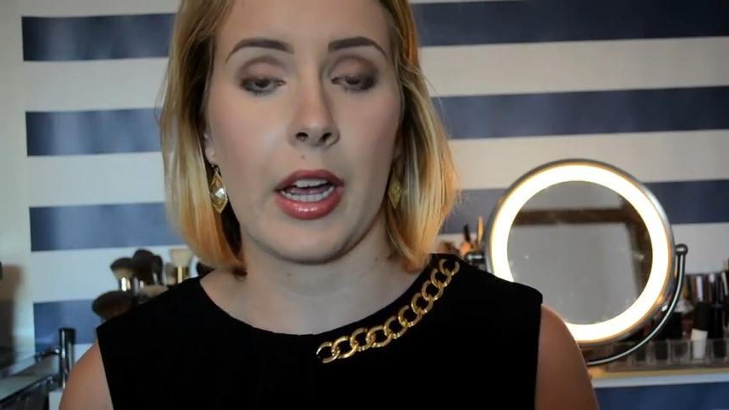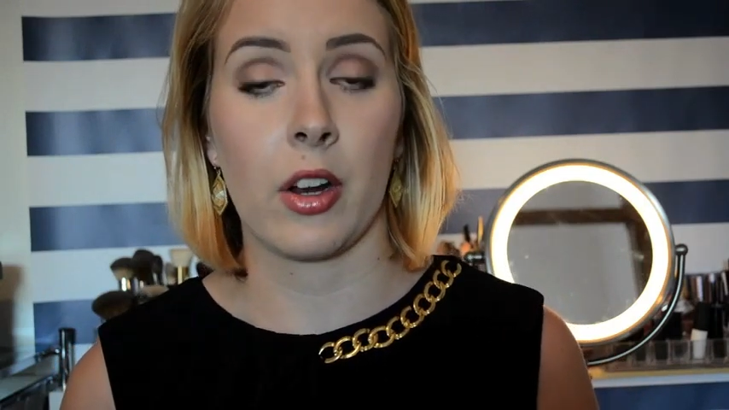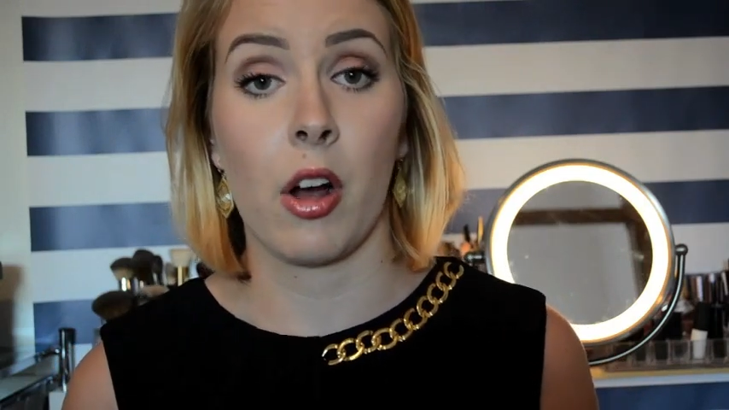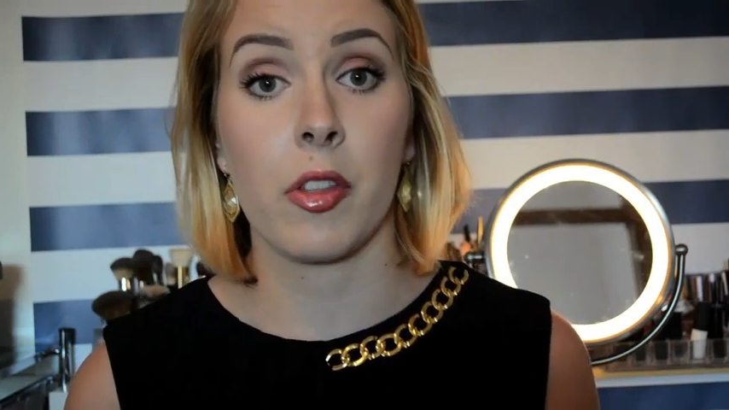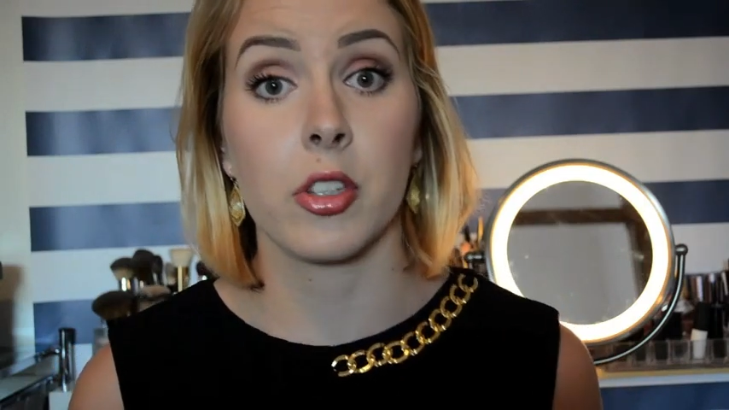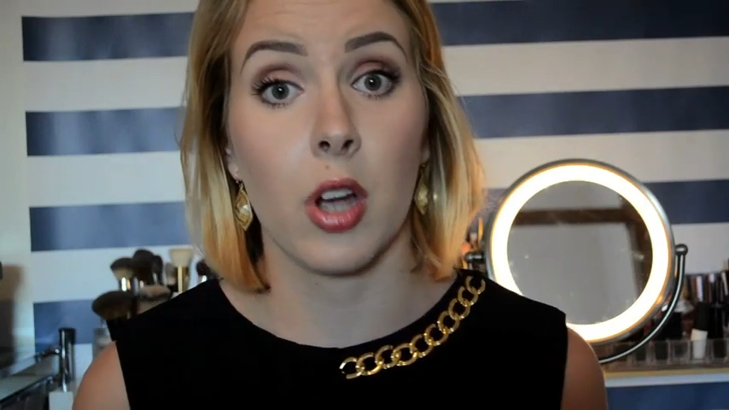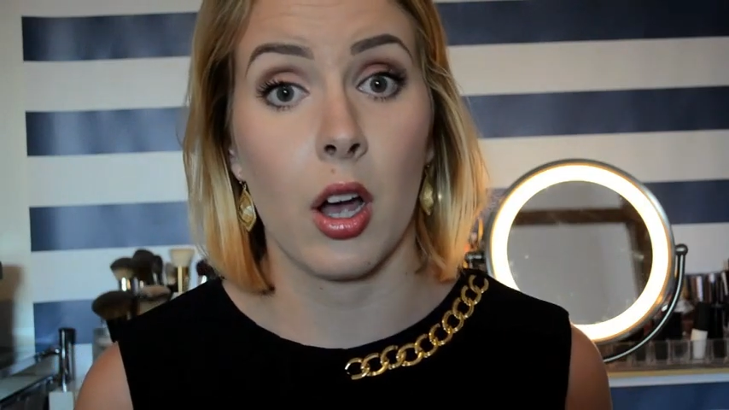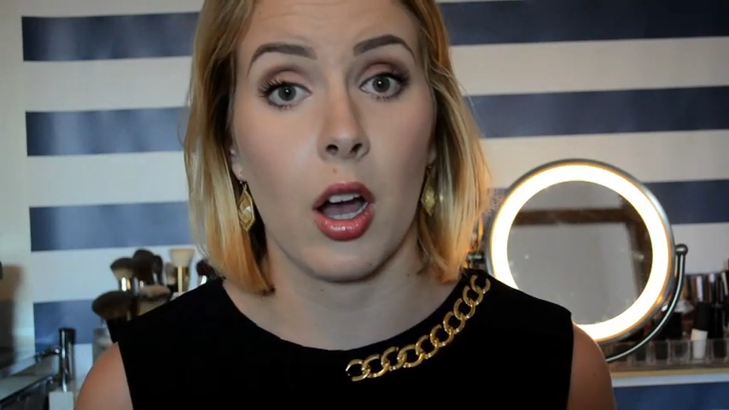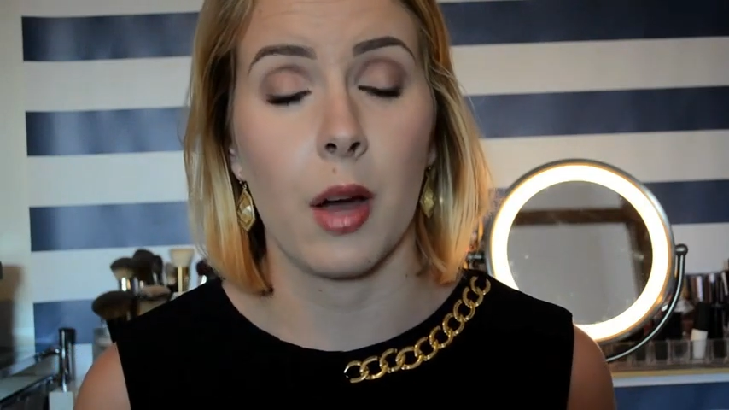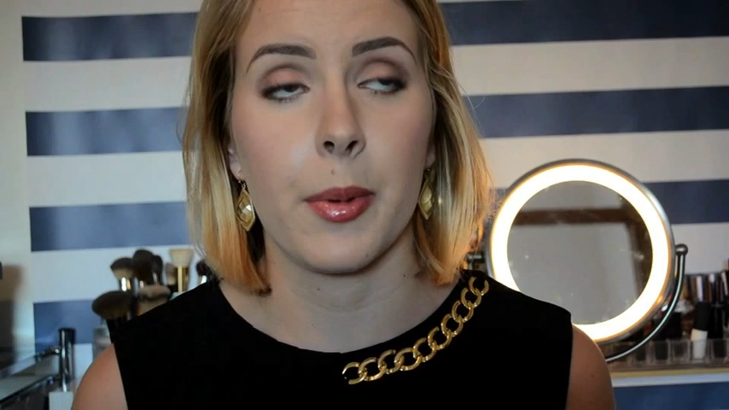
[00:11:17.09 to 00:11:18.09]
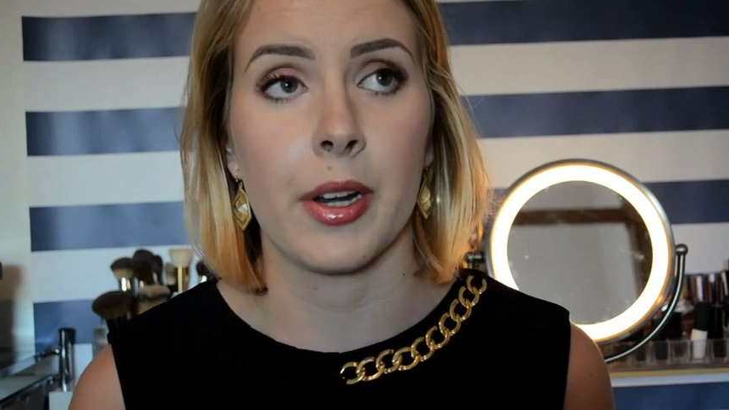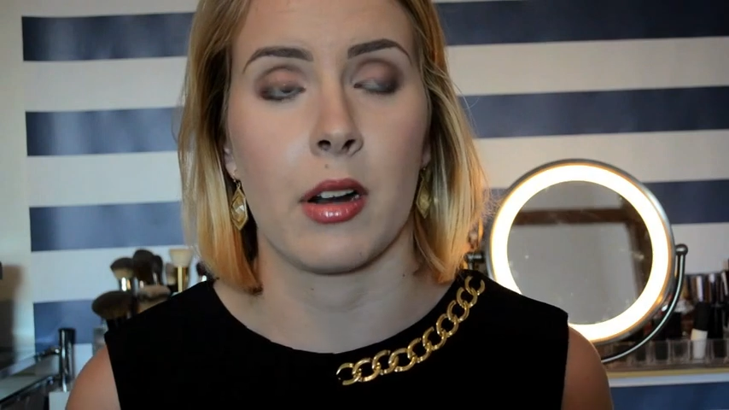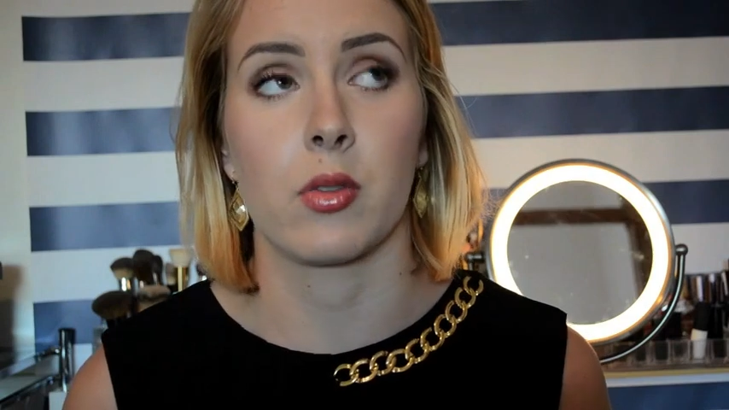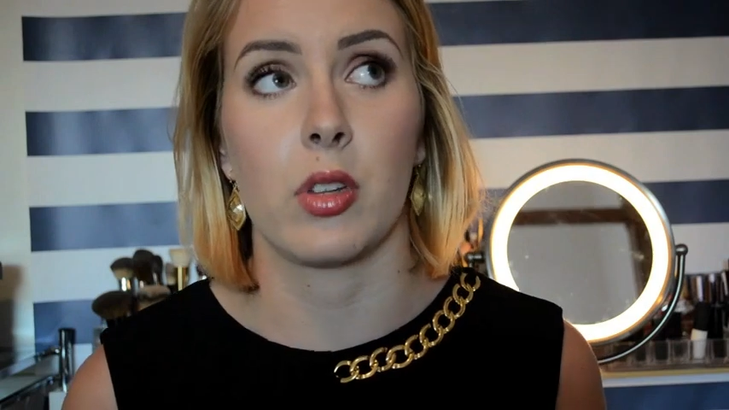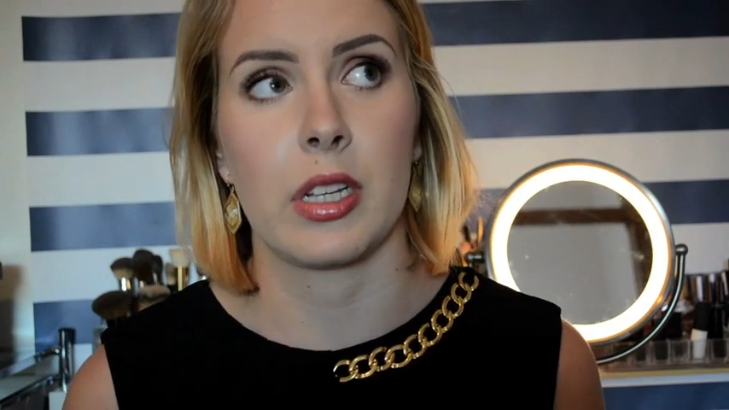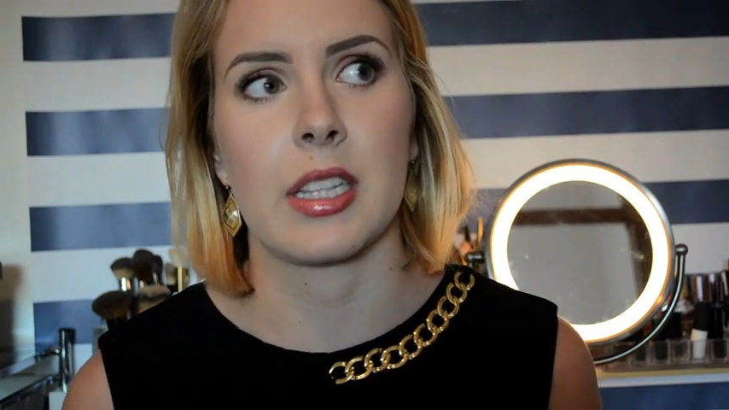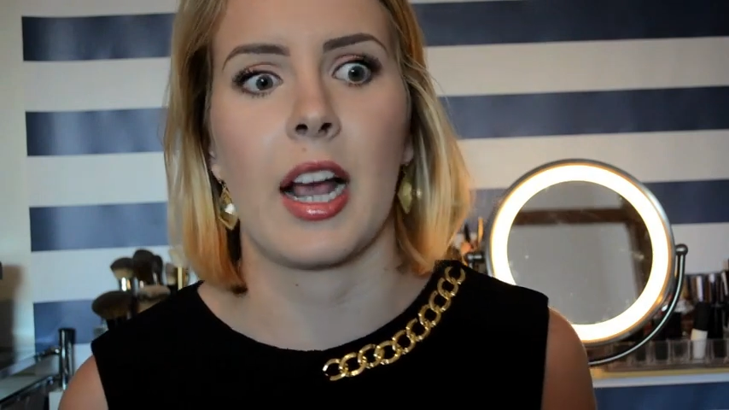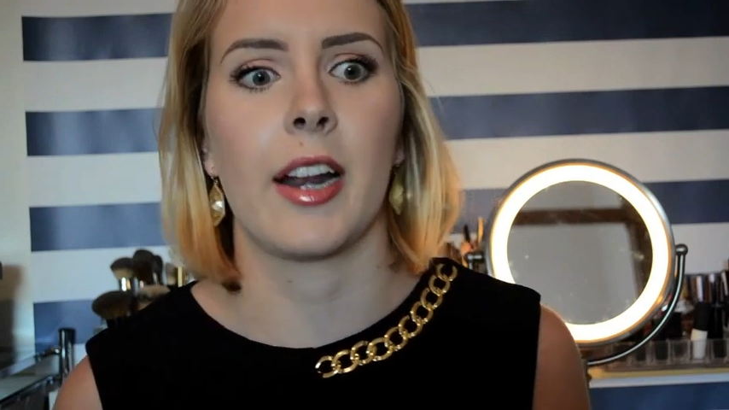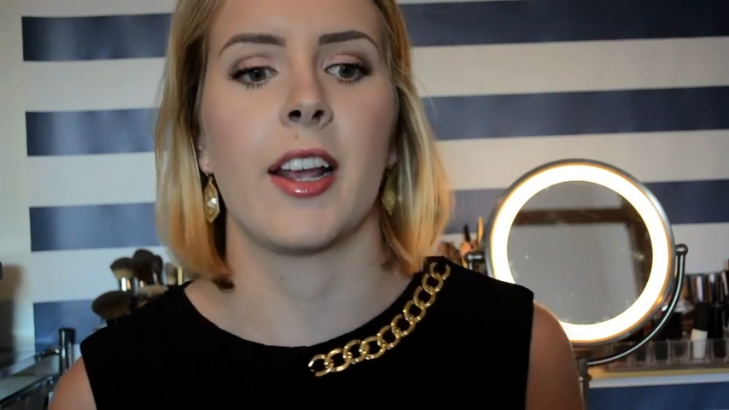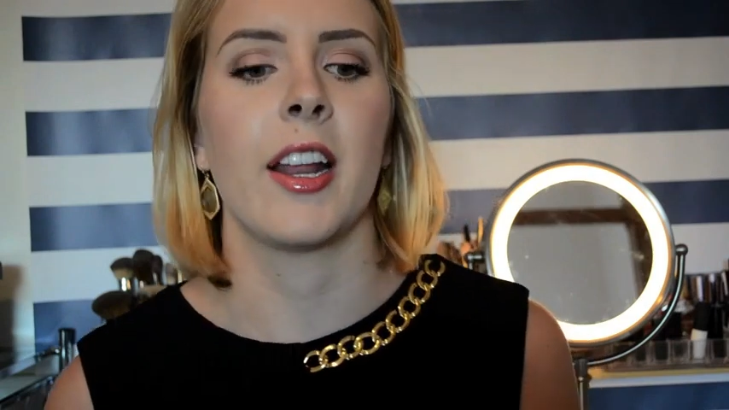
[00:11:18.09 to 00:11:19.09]
got on the job, and I was really
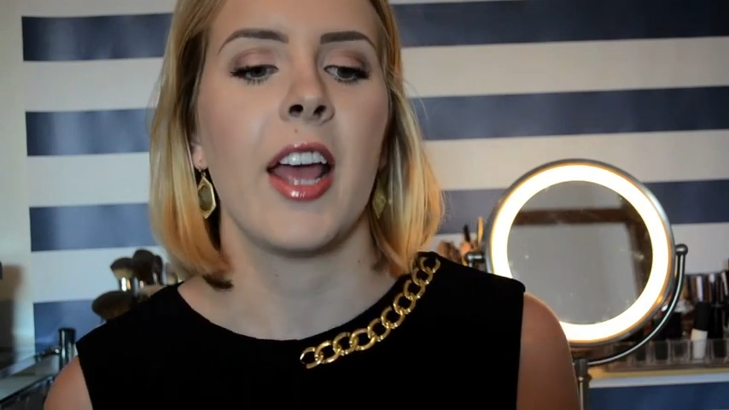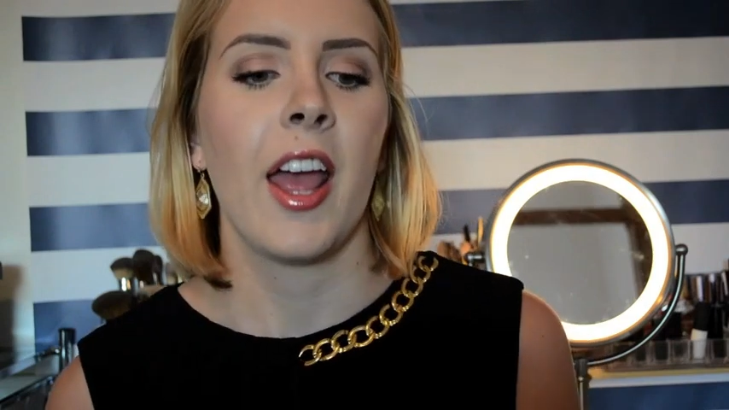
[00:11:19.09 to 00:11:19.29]
excited.